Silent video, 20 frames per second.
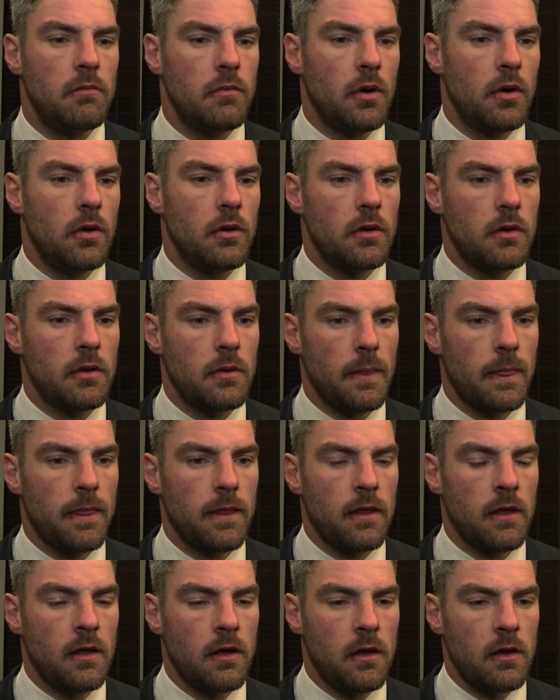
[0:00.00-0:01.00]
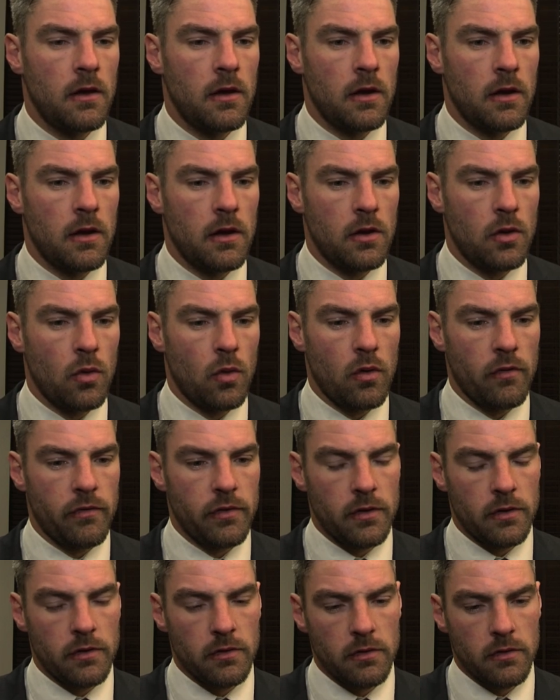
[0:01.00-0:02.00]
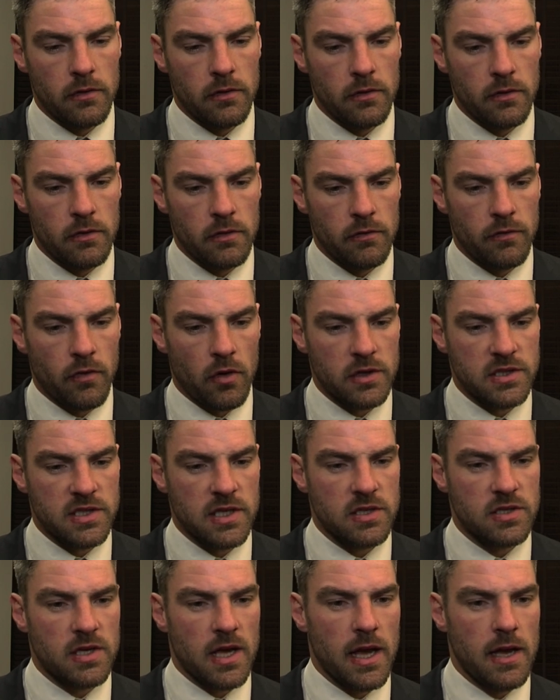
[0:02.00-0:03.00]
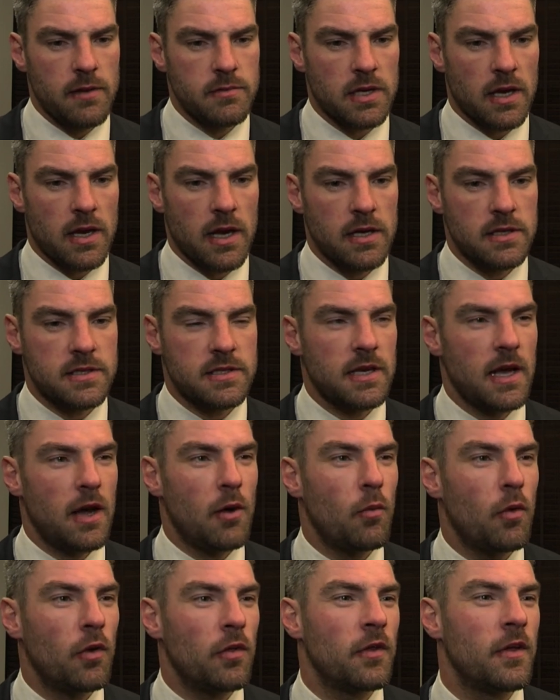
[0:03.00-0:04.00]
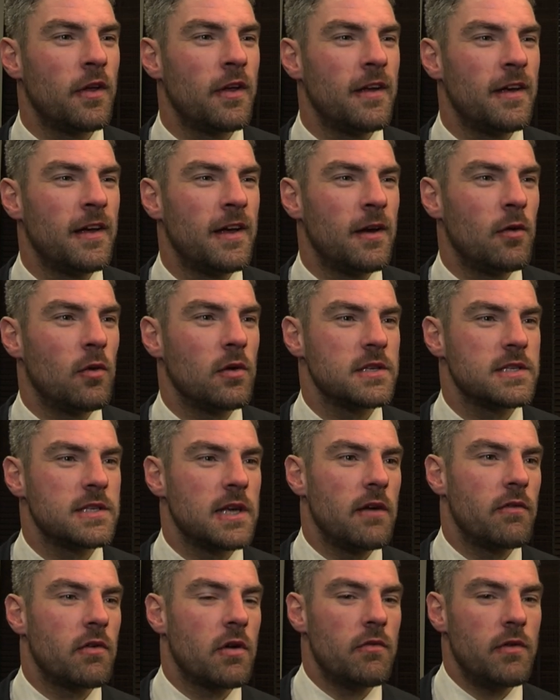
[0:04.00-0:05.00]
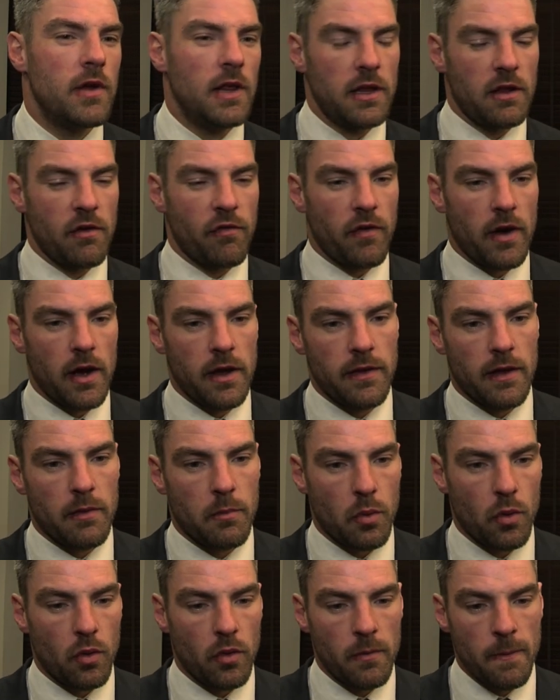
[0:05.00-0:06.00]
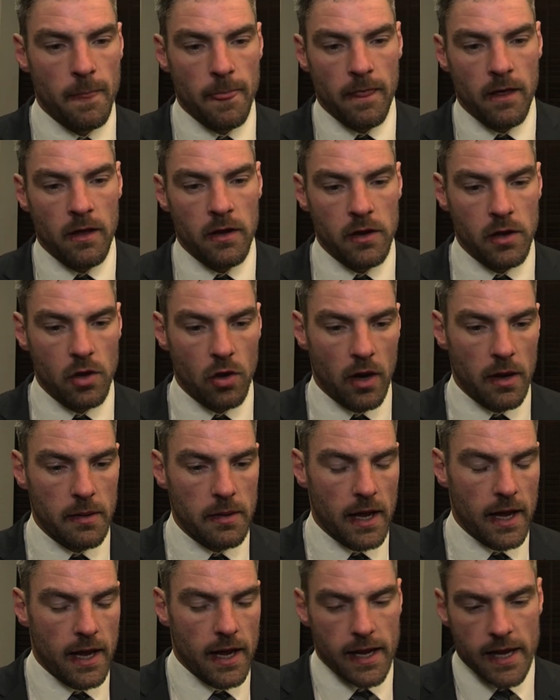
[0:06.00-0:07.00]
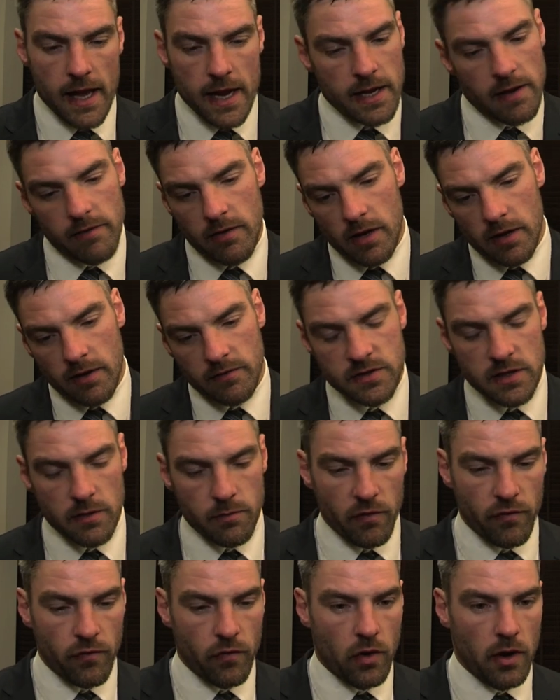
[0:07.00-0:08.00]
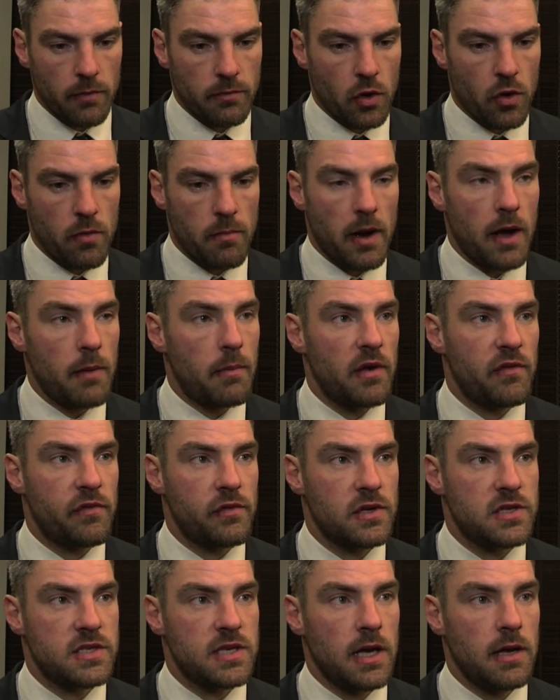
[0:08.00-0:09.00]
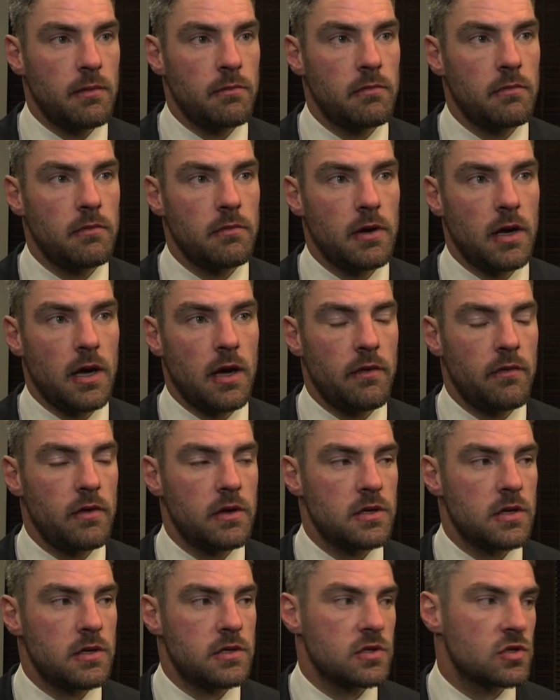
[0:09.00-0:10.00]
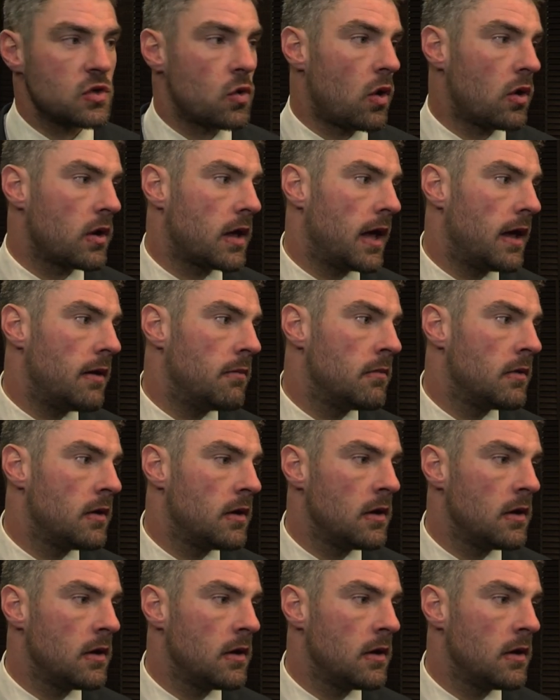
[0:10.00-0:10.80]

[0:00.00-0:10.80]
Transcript: but. You know, over 46 games, I can't see how one save can really define that. But, you know, I've said before, I'm doing my bit for the team. It's a squad game.